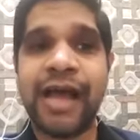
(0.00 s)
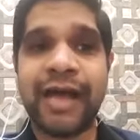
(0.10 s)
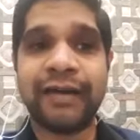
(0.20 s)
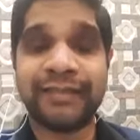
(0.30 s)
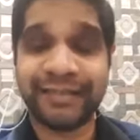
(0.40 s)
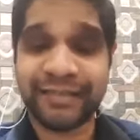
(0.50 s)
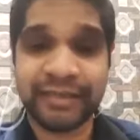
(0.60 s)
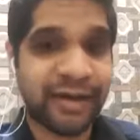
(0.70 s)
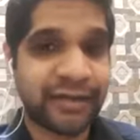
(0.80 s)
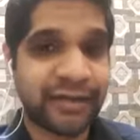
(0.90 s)
And yes,
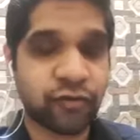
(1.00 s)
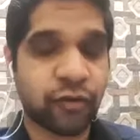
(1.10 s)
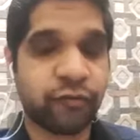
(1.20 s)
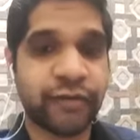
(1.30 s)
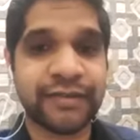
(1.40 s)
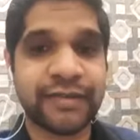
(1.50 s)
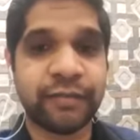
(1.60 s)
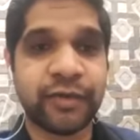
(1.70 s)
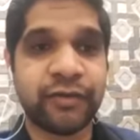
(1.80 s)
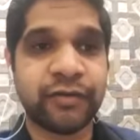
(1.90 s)
demand is always
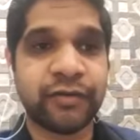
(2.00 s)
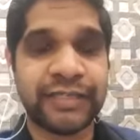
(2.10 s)
there because